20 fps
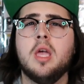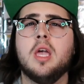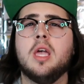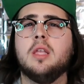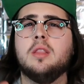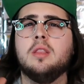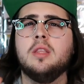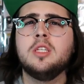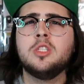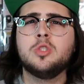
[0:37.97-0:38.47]

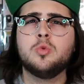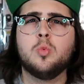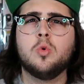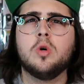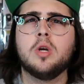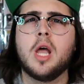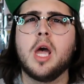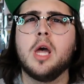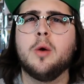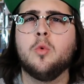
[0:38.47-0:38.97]
And this
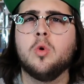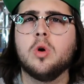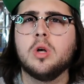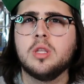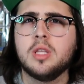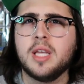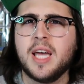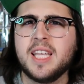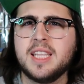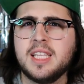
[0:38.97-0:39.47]
one I will
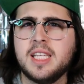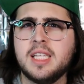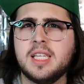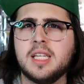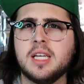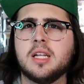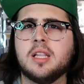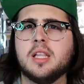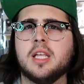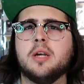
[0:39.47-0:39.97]
gladly
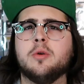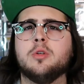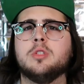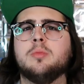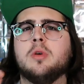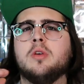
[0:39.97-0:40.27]
declare as